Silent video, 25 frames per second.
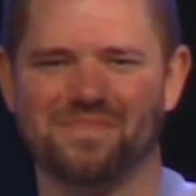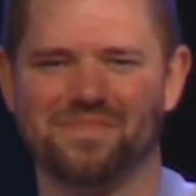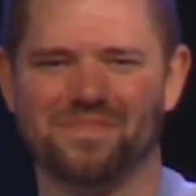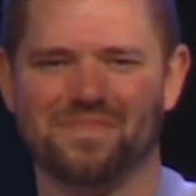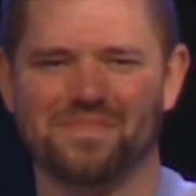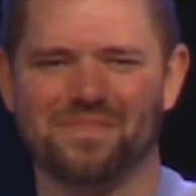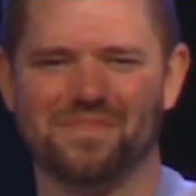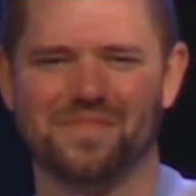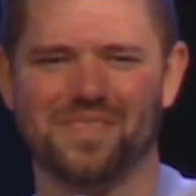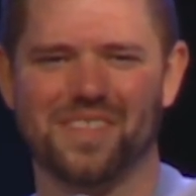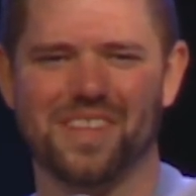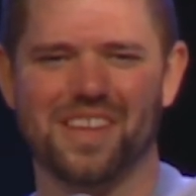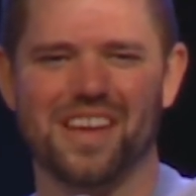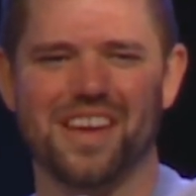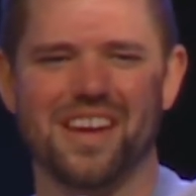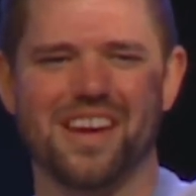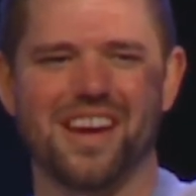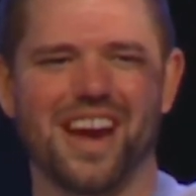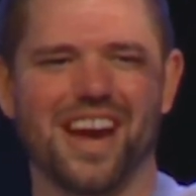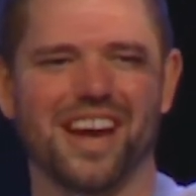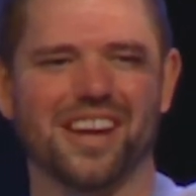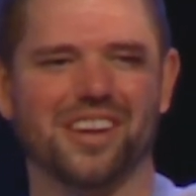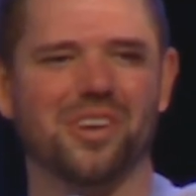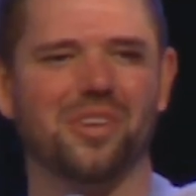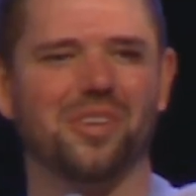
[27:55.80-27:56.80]

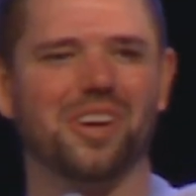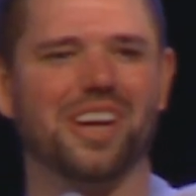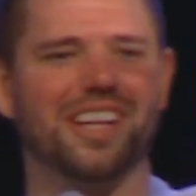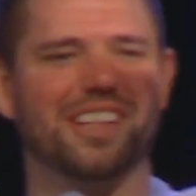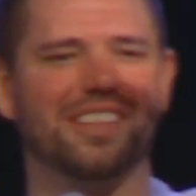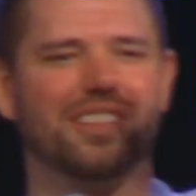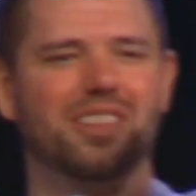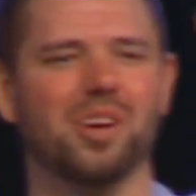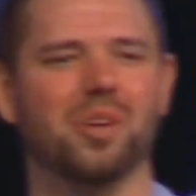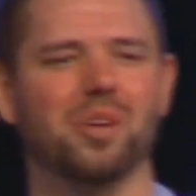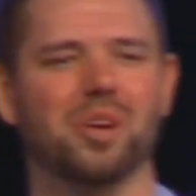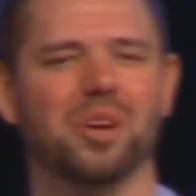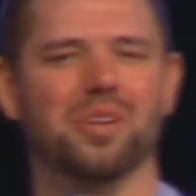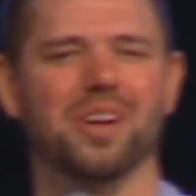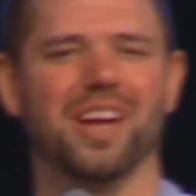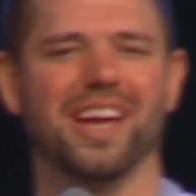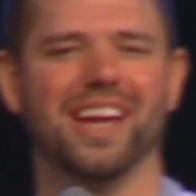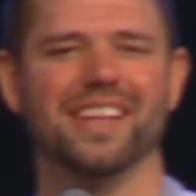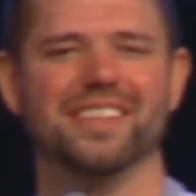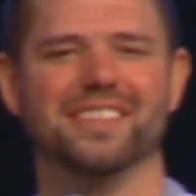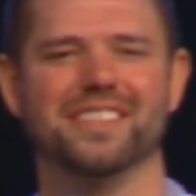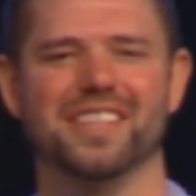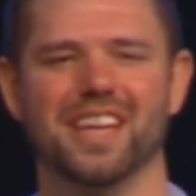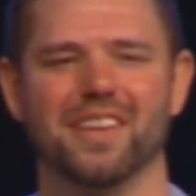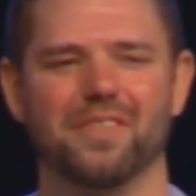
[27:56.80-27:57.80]
All right, go ahead and lower your
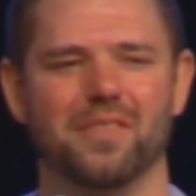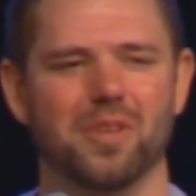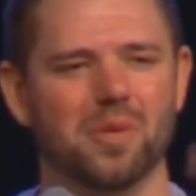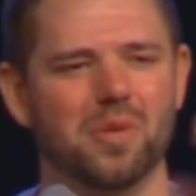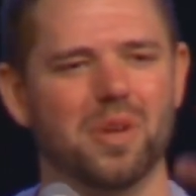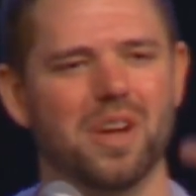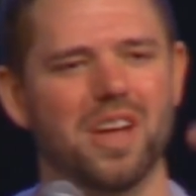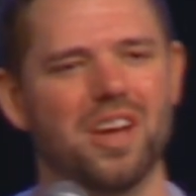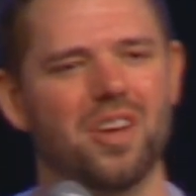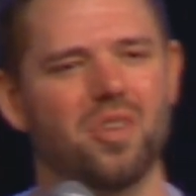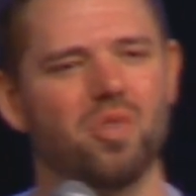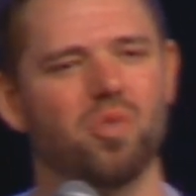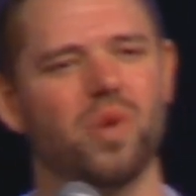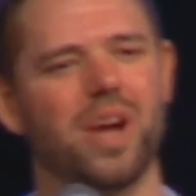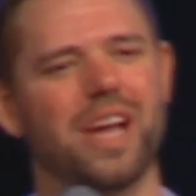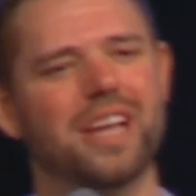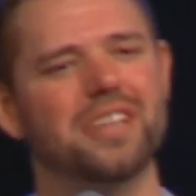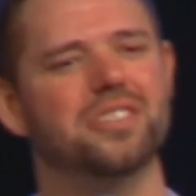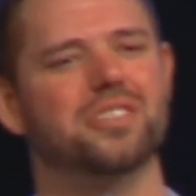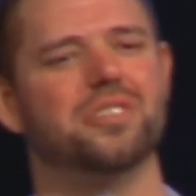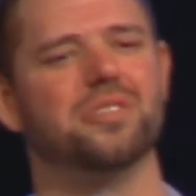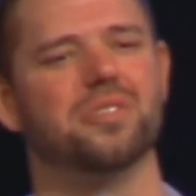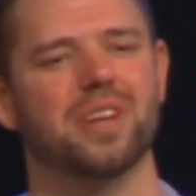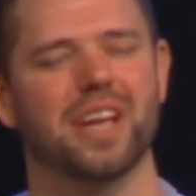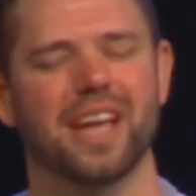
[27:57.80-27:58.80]
hands. And if you
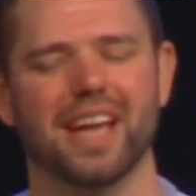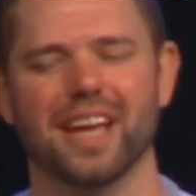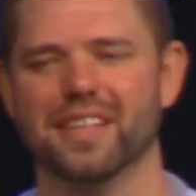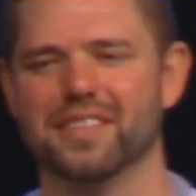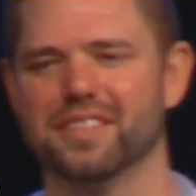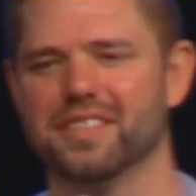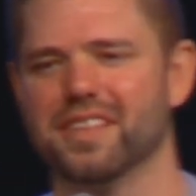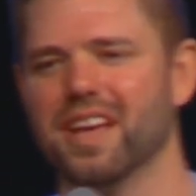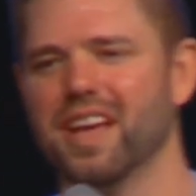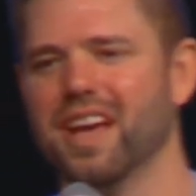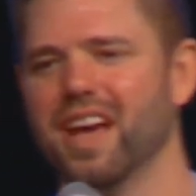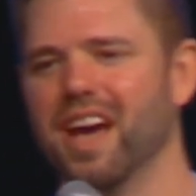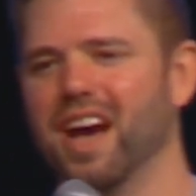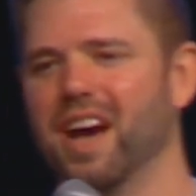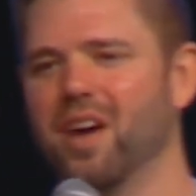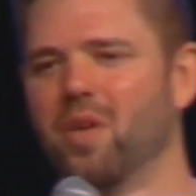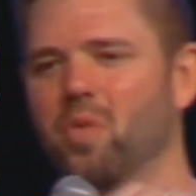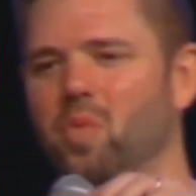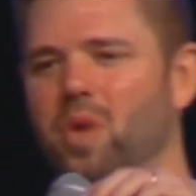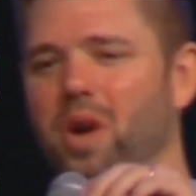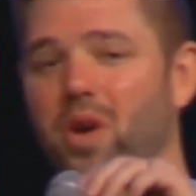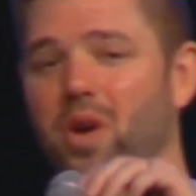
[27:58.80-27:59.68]
raised your hands uh,